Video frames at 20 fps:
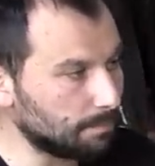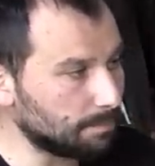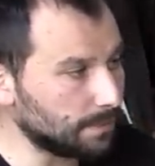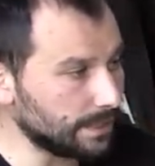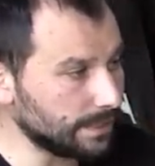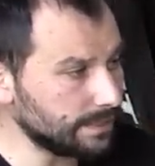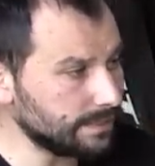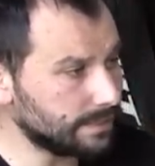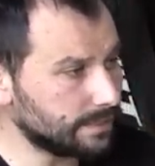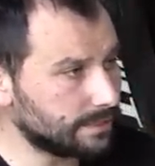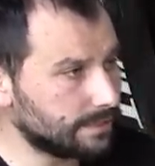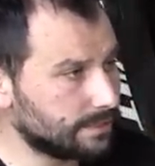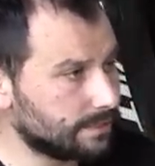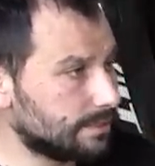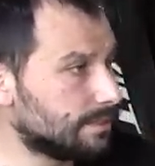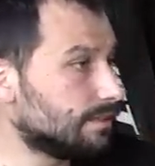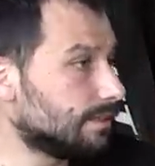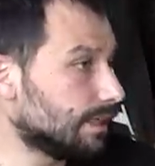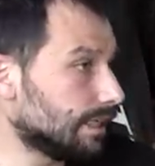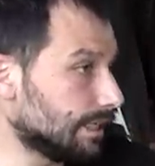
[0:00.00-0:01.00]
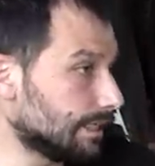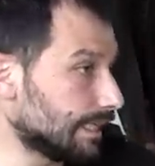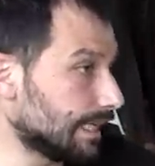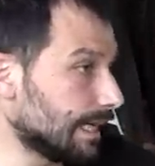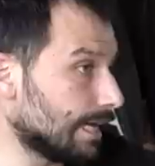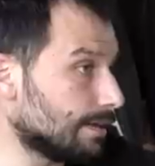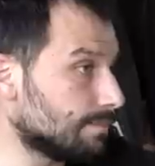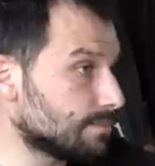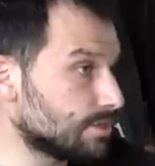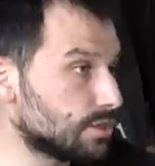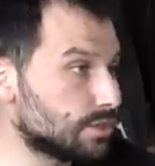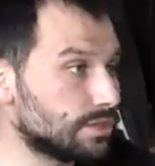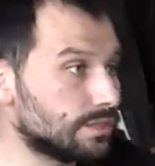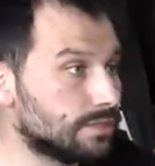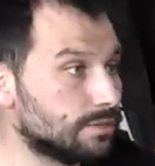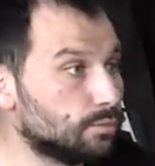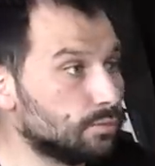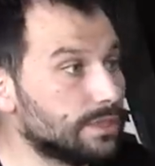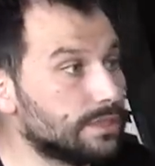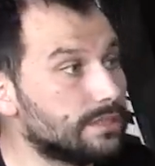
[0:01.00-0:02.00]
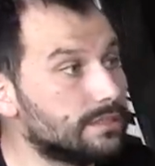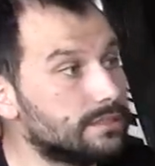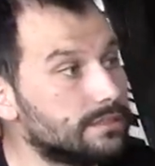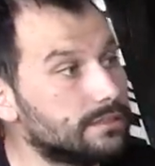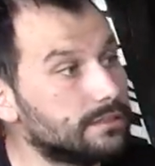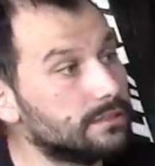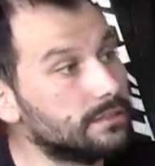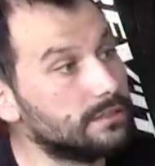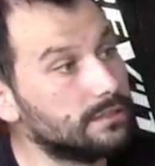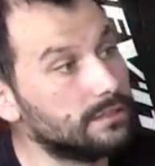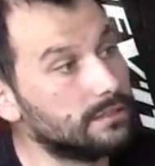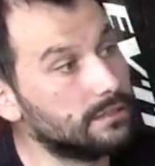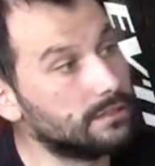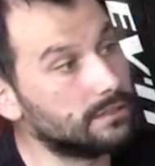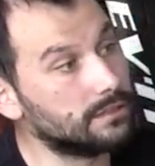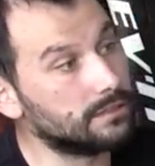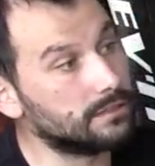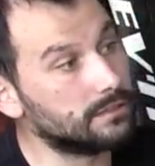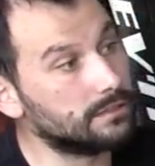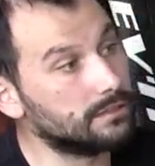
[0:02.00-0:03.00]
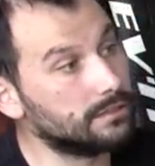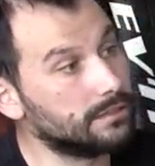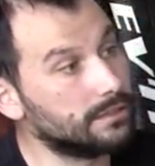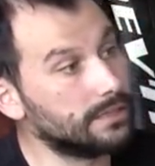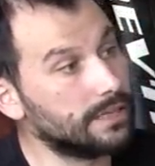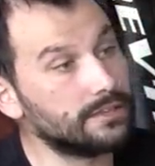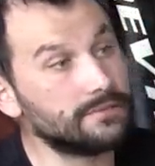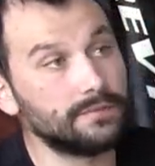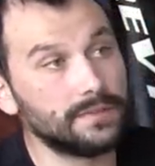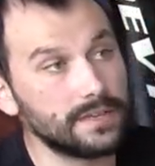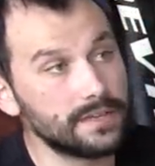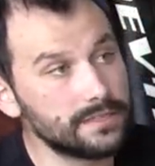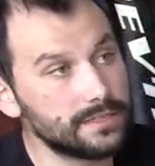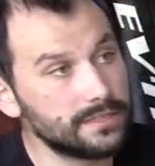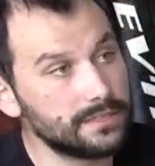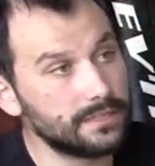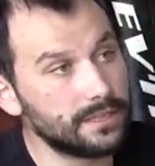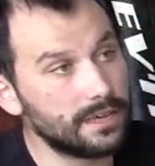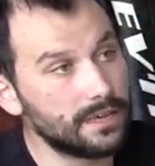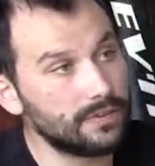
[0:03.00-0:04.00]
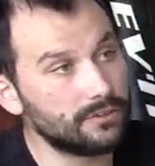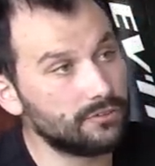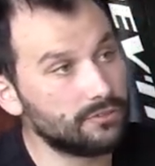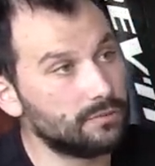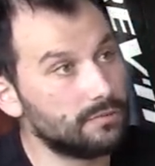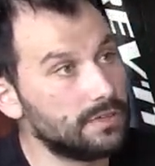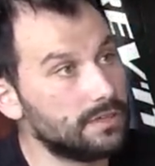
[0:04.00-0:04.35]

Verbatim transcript: but it comes with that fancy dash,